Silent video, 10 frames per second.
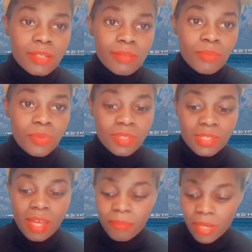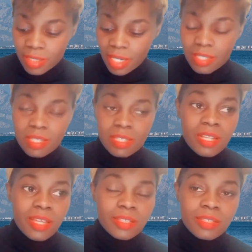with Serbian taxes,
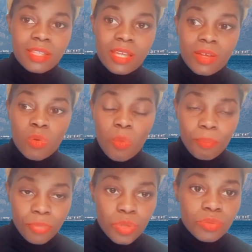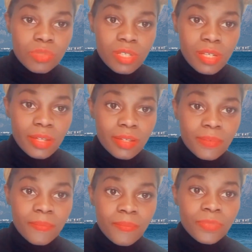like they compute, like
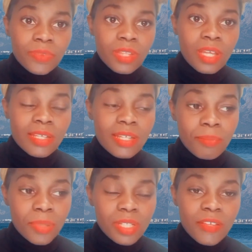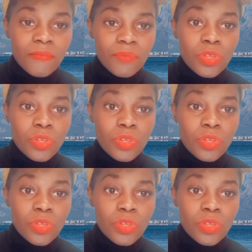they believe